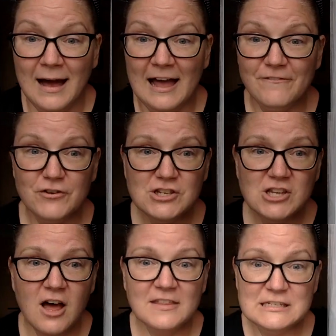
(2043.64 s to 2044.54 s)
I first
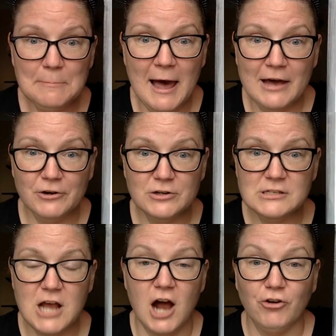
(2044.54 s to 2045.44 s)
saw these
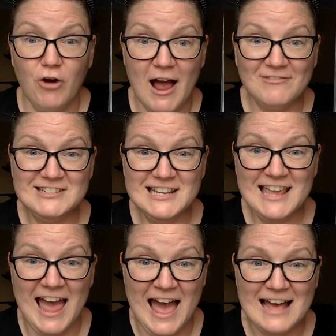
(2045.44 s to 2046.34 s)
patterns on Crafty
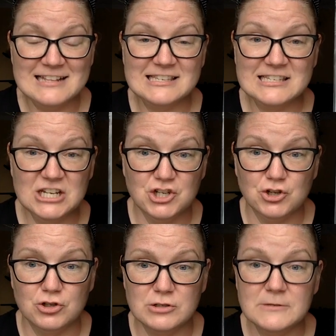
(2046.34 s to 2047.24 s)
Cat
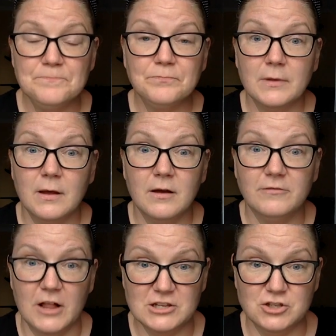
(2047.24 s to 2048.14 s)
Stitcher's
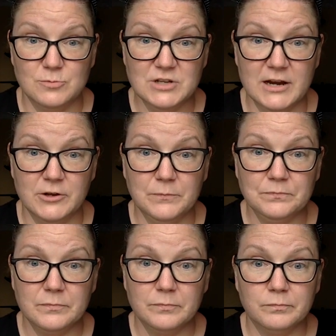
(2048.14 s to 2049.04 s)
Floss Tube channel,
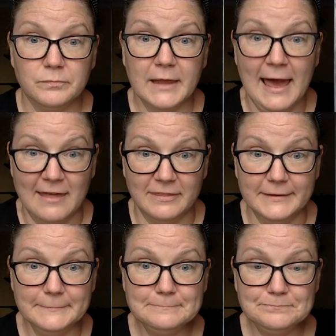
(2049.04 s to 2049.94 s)
Kathy.